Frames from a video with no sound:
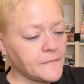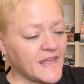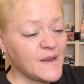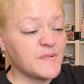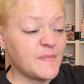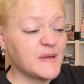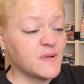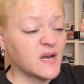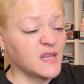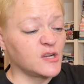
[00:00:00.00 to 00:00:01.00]
I'm gonna make
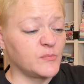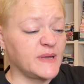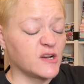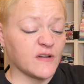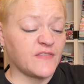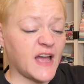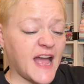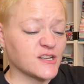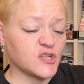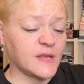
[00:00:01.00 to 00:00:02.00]
mine a little bigger if I
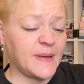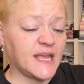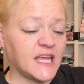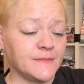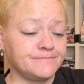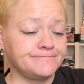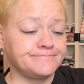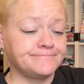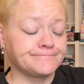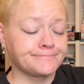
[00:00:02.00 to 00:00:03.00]
actually make it.
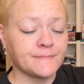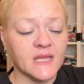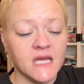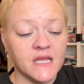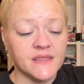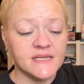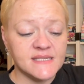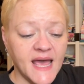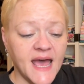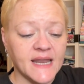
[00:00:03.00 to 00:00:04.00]
This
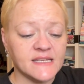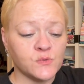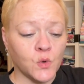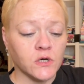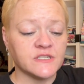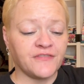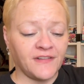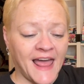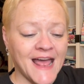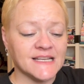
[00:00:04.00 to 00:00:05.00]
hat is worked
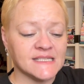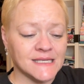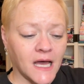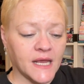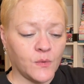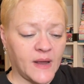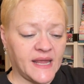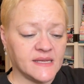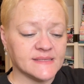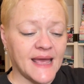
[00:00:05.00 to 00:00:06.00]
flat
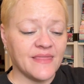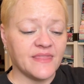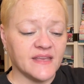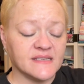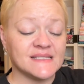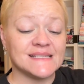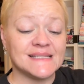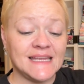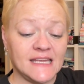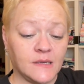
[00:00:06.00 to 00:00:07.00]
sideways and then
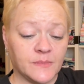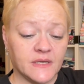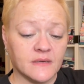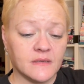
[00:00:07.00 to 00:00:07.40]
seamed.